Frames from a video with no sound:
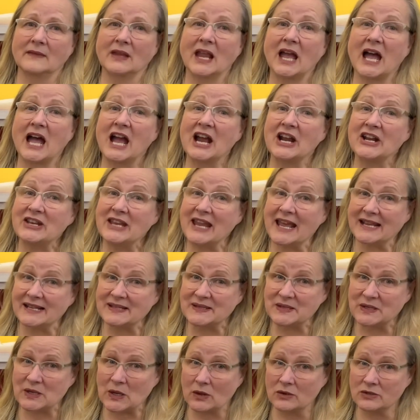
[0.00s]
Our
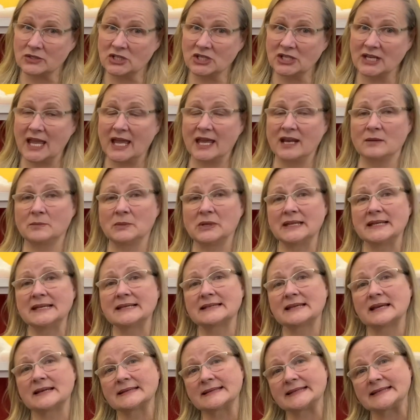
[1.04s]
next ocean animal is
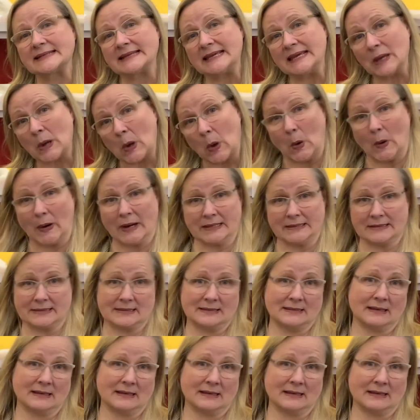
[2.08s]
our seahorse.